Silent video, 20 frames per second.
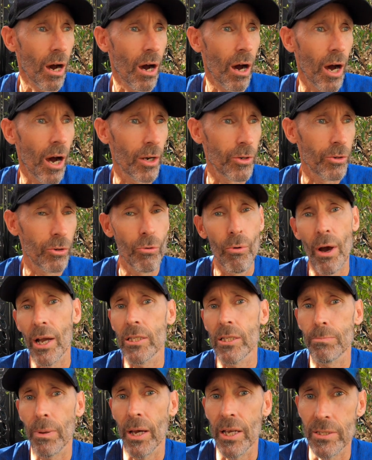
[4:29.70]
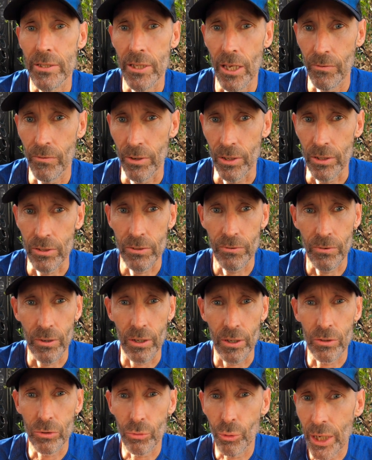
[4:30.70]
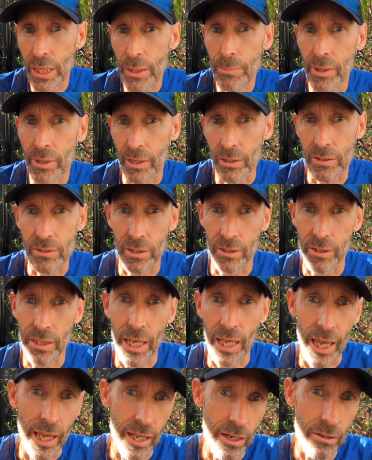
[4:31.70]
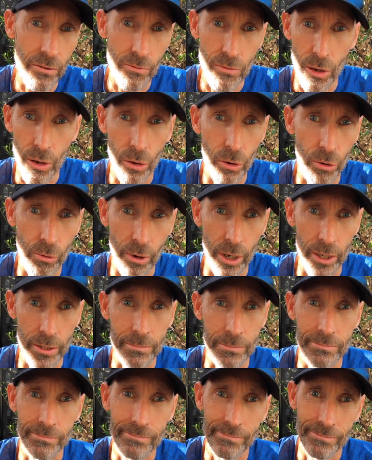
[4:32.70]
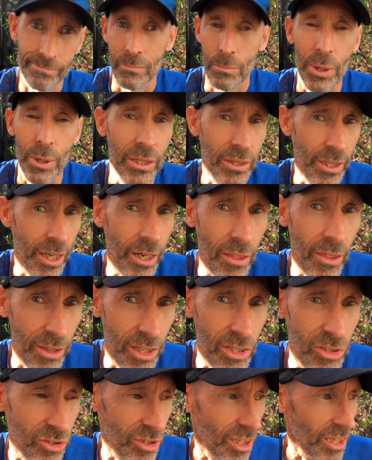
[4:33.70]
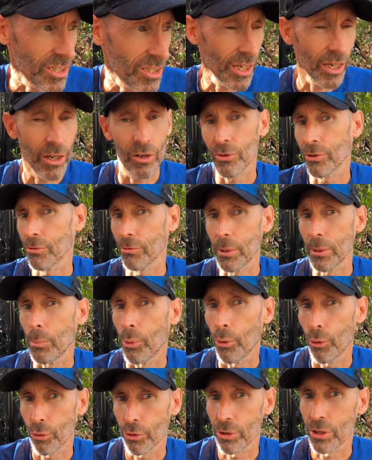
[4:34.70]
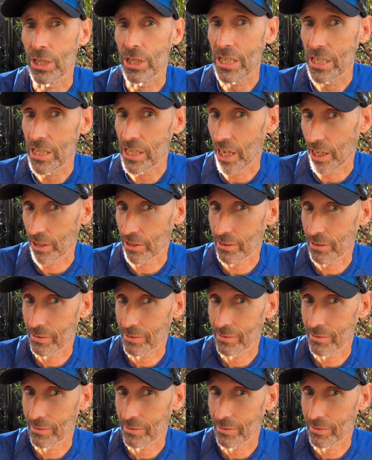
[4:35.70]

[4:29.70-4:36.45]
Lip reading: I do race pace efforts for 20 minutes at the end of the long run. But none of these details are important yet.